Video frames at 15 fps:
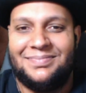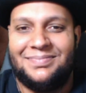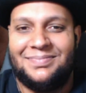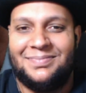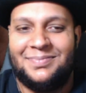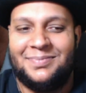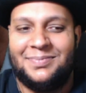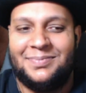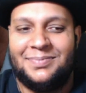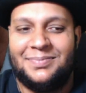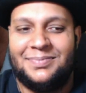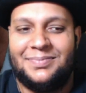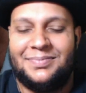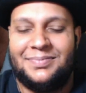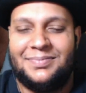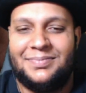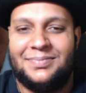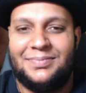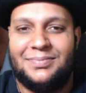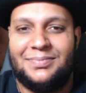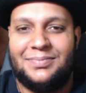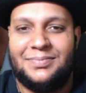
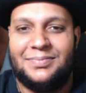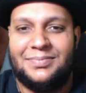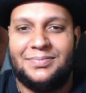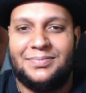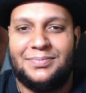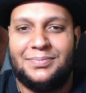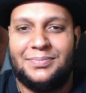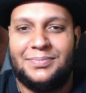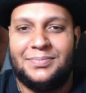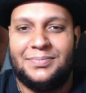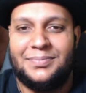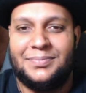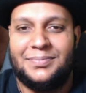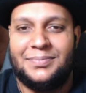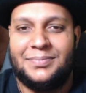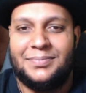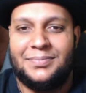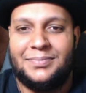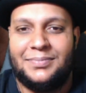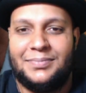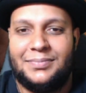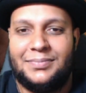
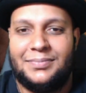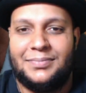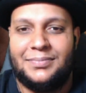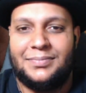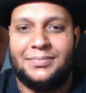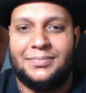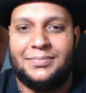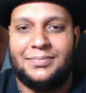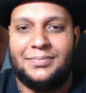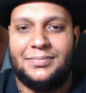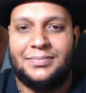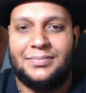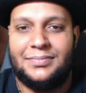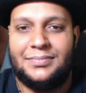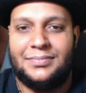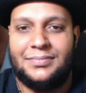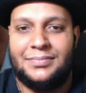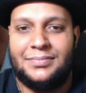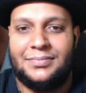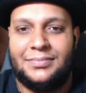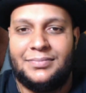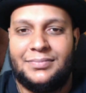
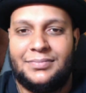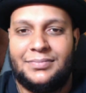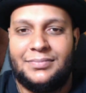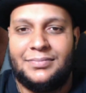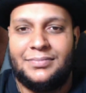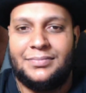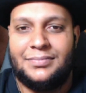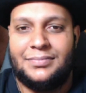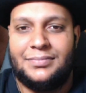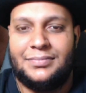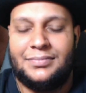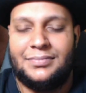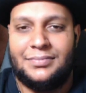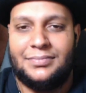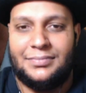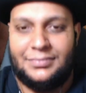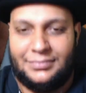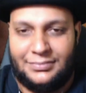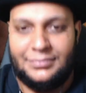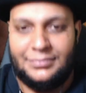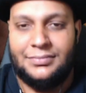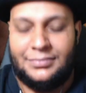
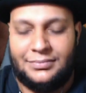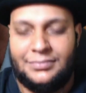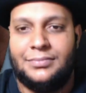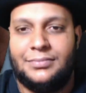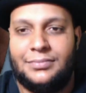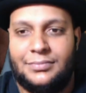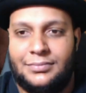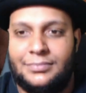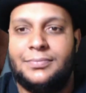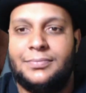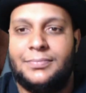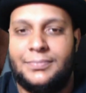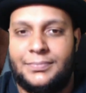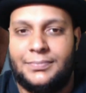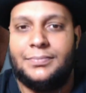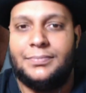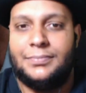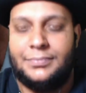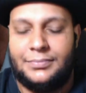No words are spoken by the person on screen.